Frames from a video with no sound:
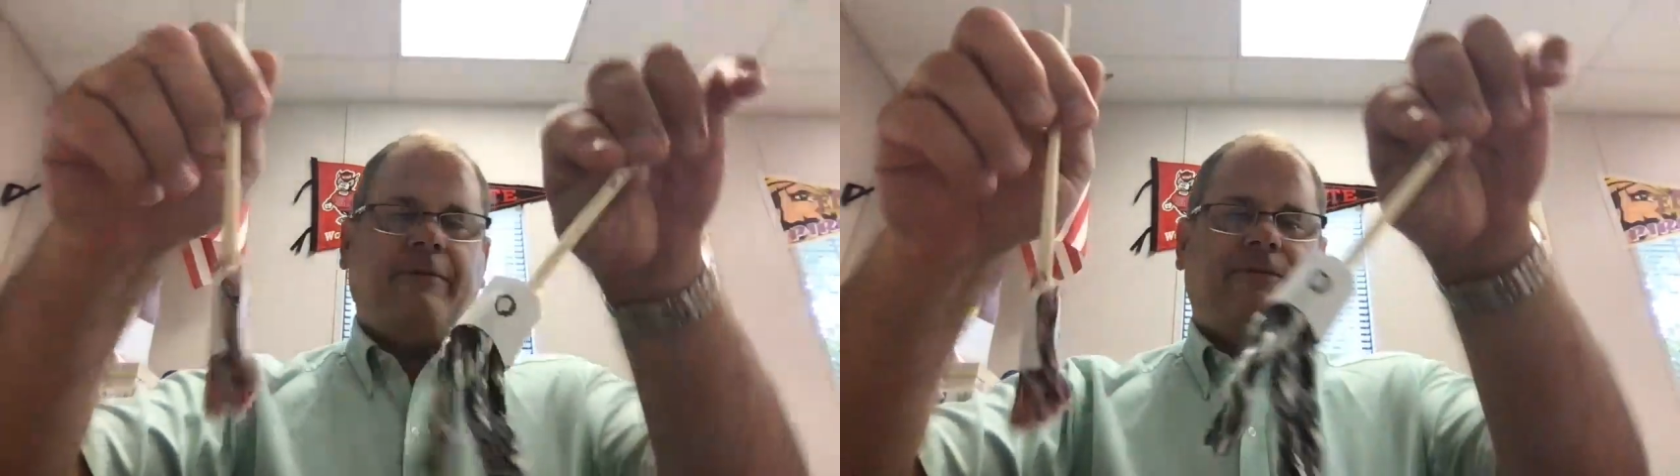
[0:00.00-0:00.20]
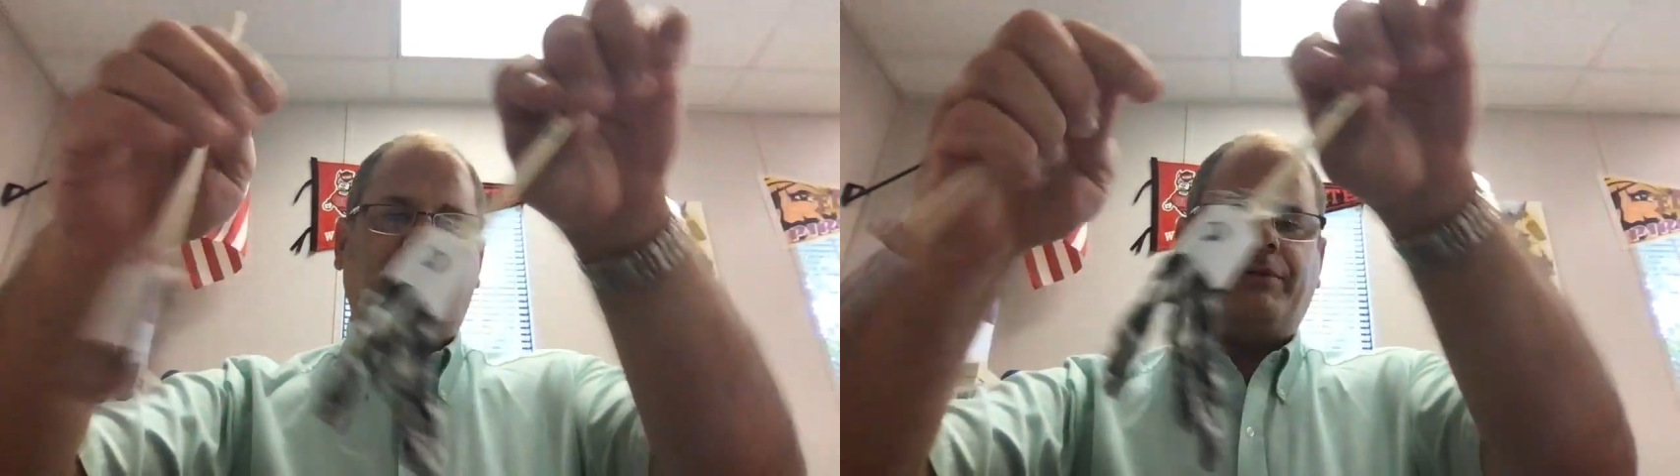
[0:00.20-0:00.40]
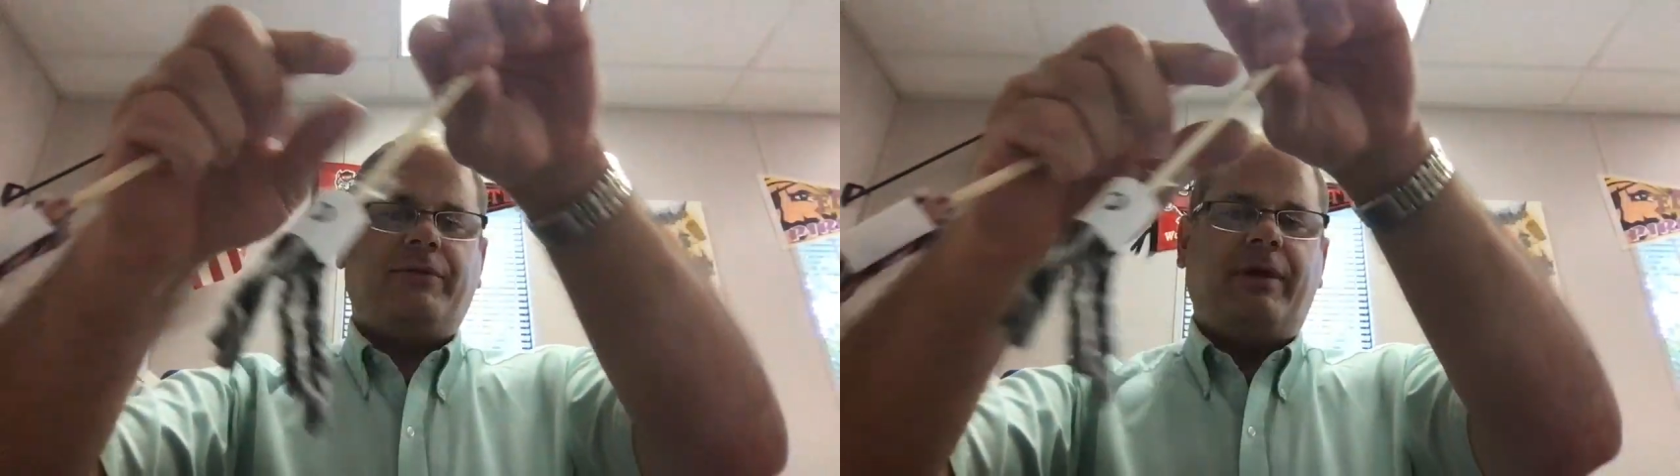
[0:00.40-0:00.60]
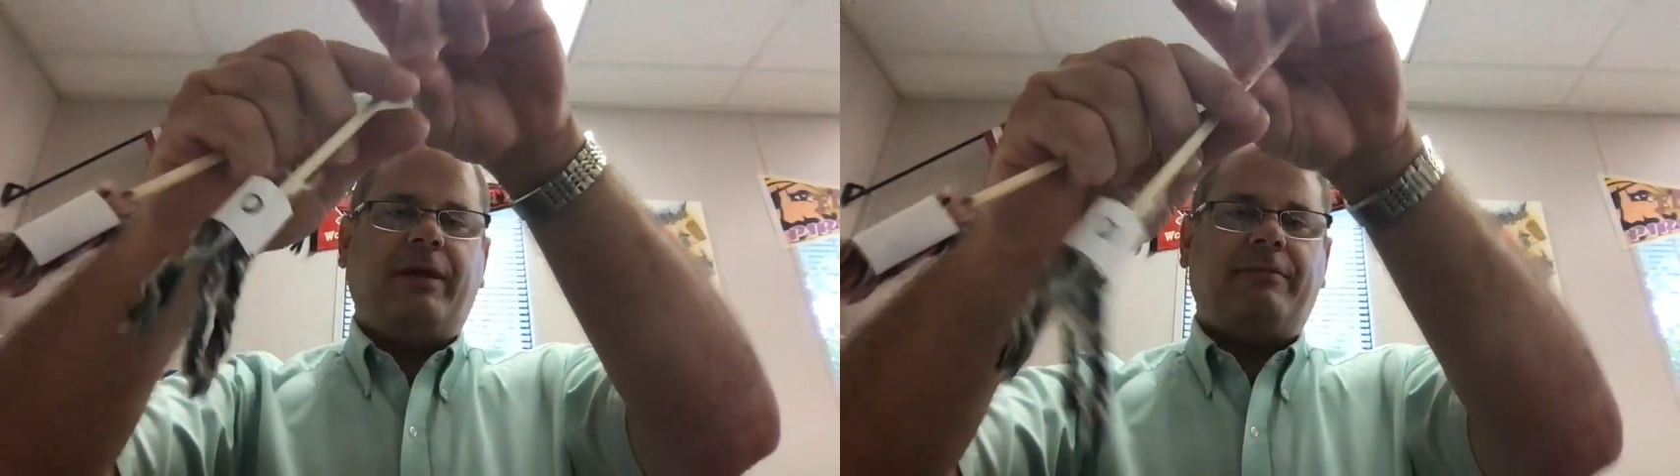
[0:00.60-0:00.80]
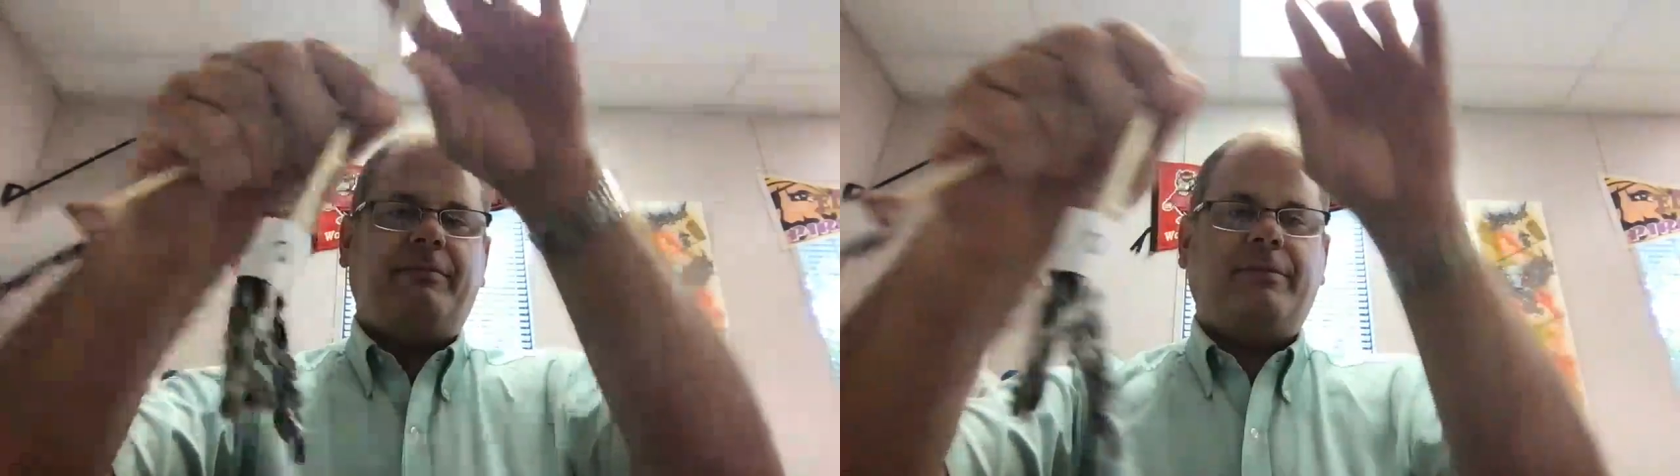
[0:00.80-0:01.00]
first
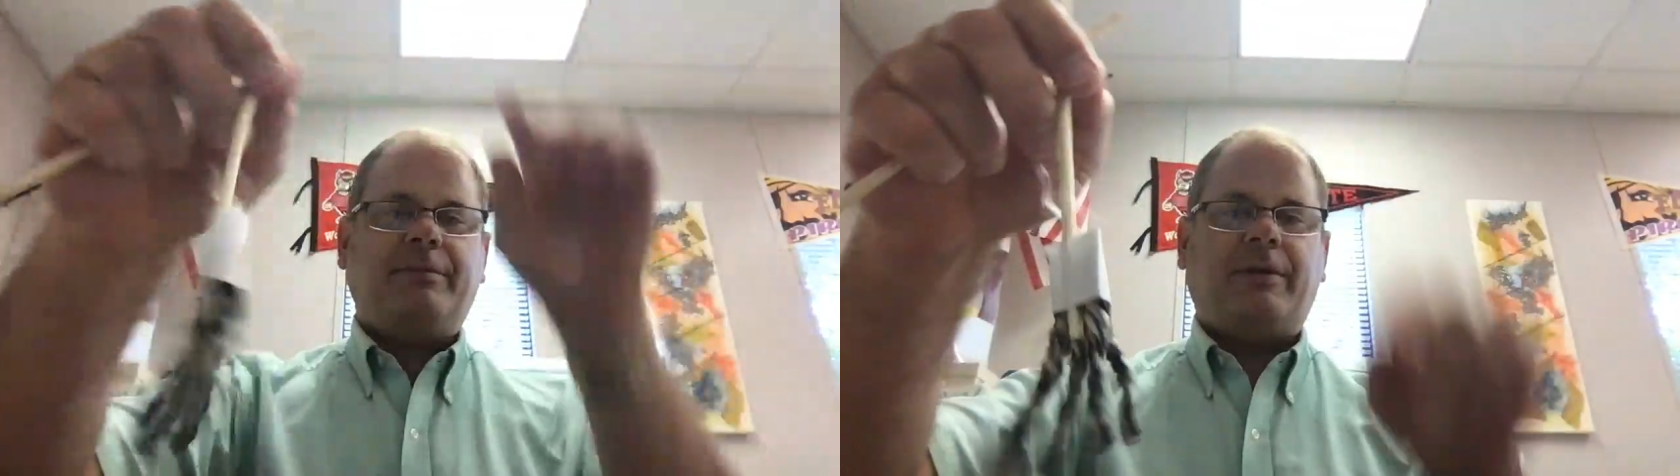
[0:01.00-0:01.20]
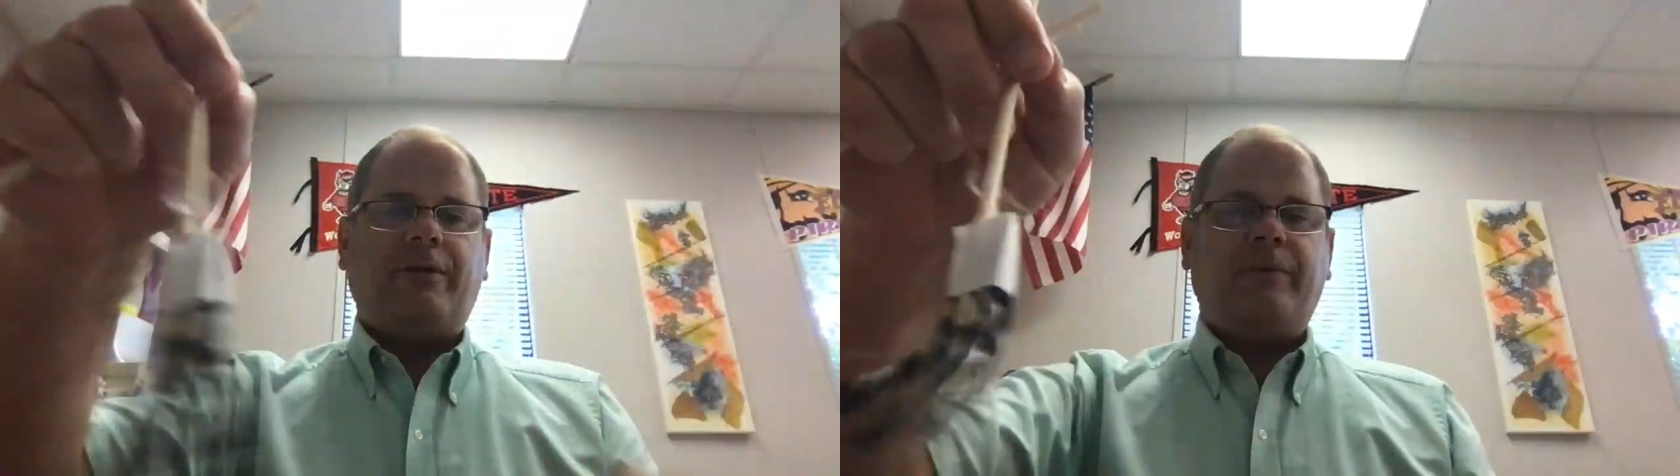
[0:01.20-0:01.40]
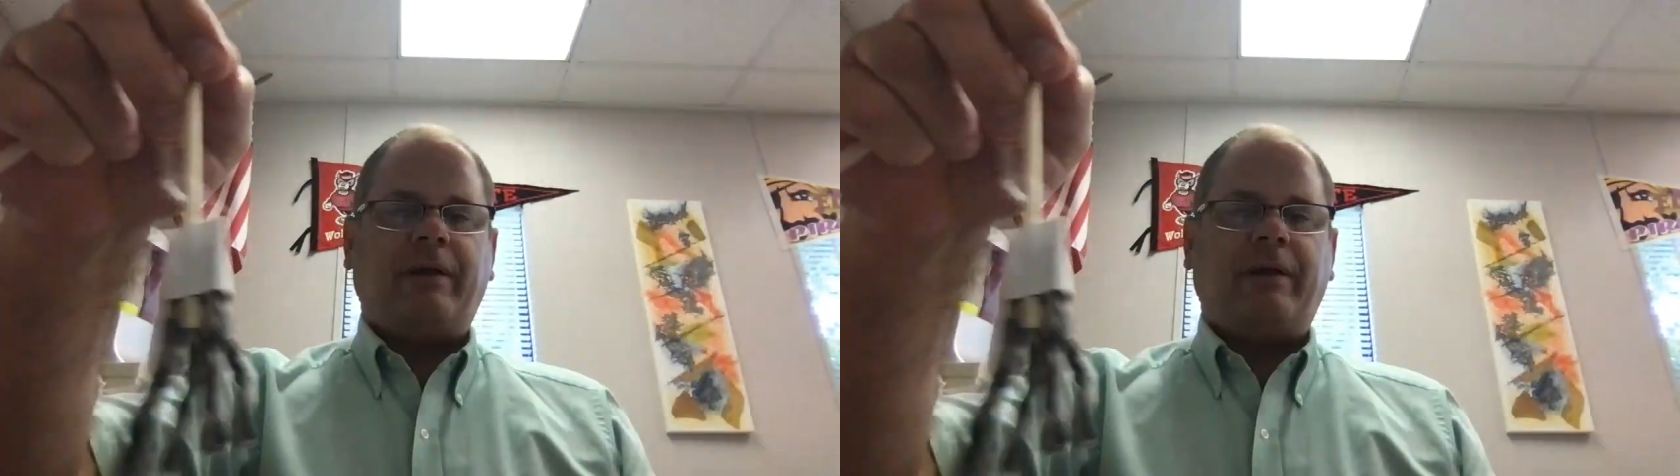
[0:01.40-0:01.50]
grade. So we